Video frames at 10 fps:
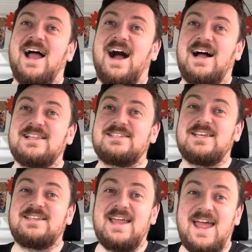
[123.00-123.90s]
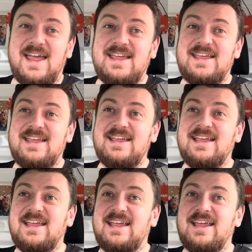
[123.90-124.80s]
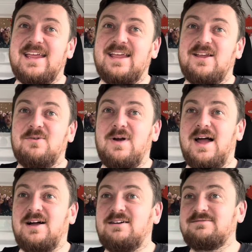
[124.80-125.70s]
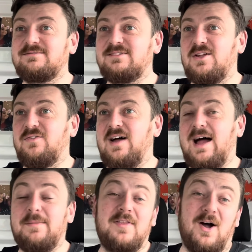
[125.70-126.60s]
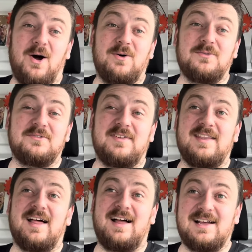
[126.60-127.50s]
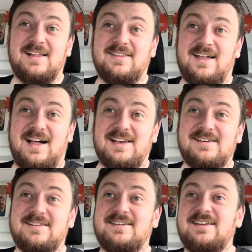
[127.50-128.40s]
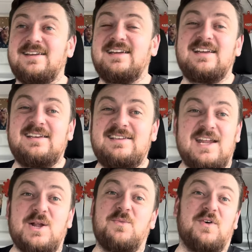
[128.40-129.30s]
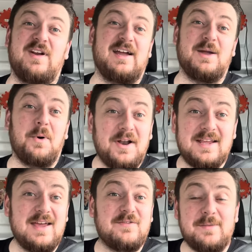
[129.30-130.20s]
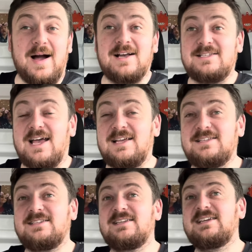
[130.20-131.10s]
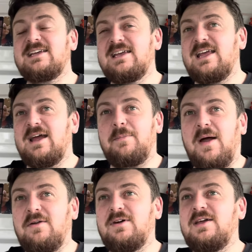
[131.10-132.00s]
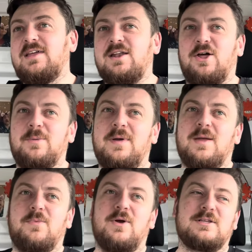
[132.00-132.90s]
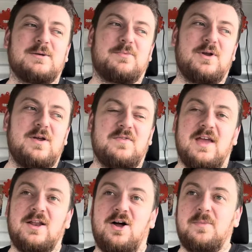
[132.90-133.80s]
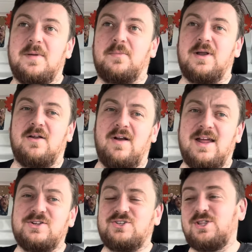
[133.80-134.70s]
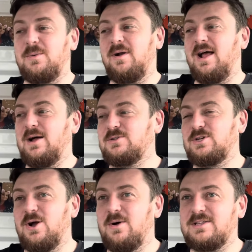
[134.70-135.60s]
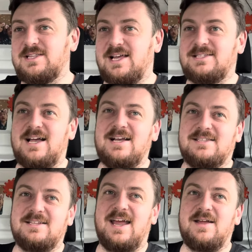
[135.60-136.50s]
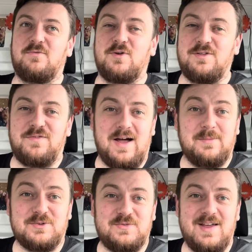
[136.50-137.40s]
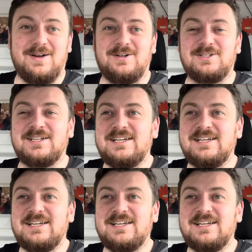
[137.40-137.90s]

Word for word: And today, well, the farmer that owned the land didn't really want to give them access. Apparently they had all the paperwork to prove that it had all been pre-arranged and they were allowed to go onto that site today through the farmer's field.